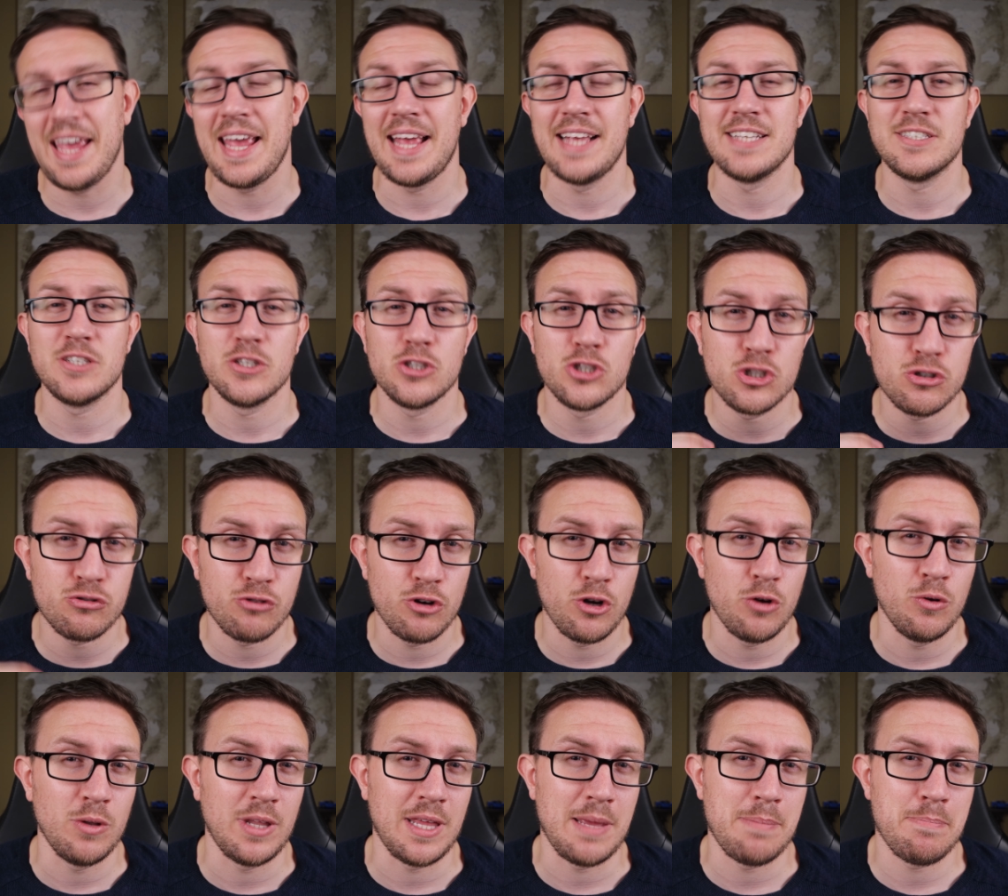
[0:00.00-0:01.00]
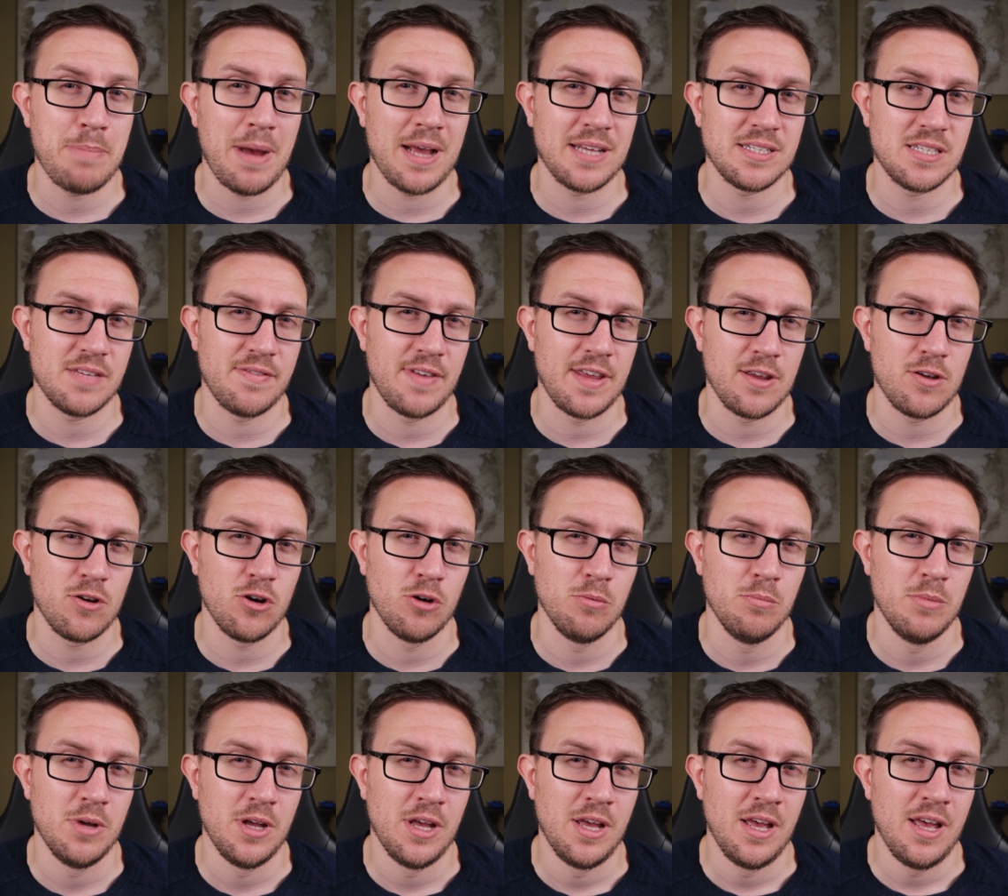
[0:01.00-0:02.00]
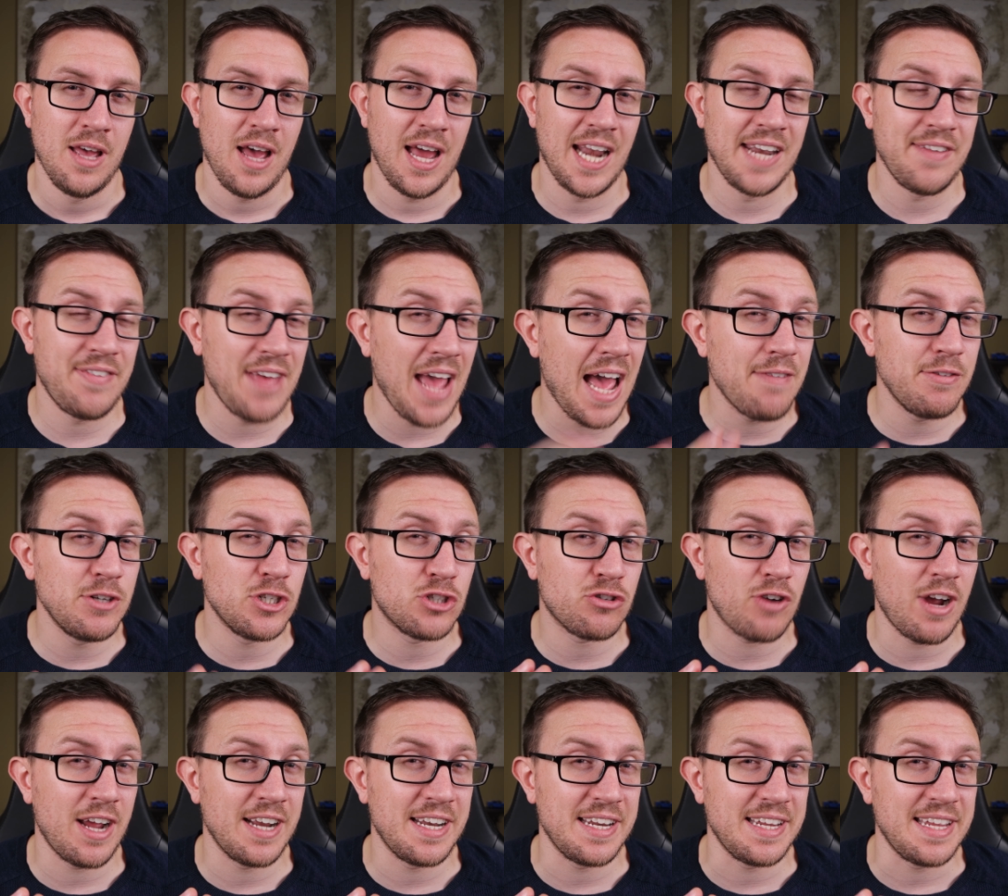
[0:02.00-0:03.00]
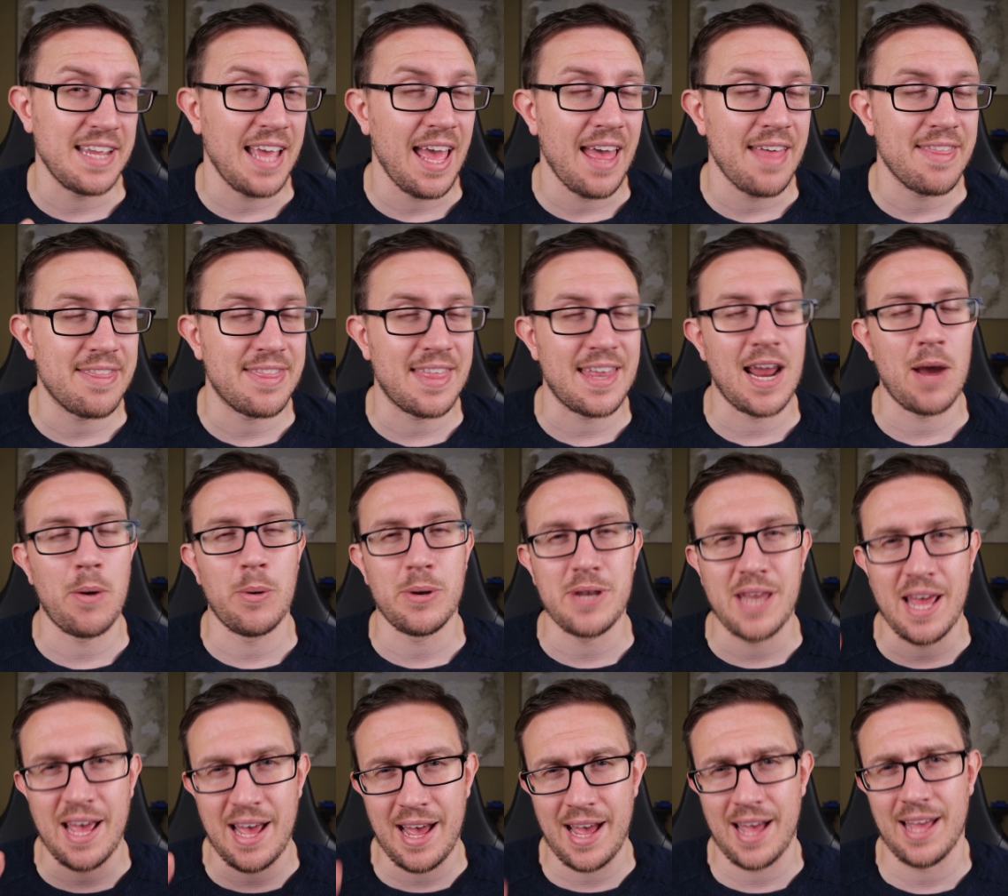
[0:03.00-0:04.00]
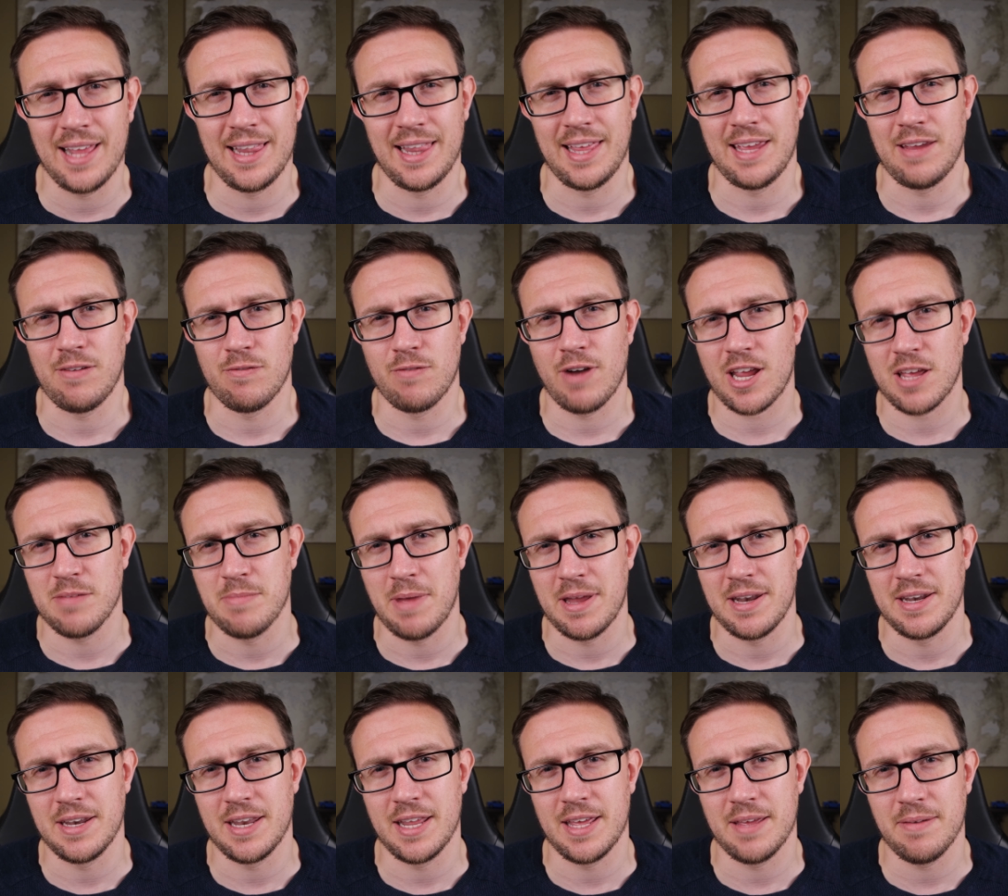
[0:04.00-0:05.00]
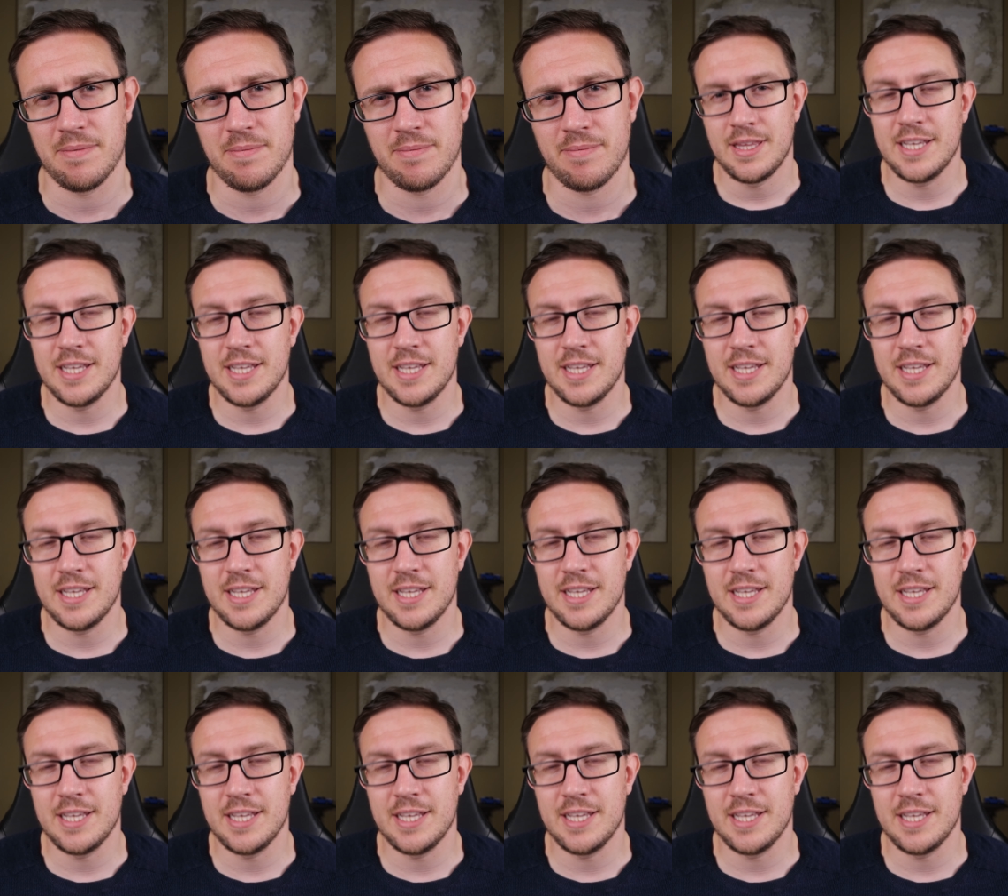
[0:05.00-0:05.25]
It is truly passive income, and if you haven't tried it yet, then I would highly recommend it.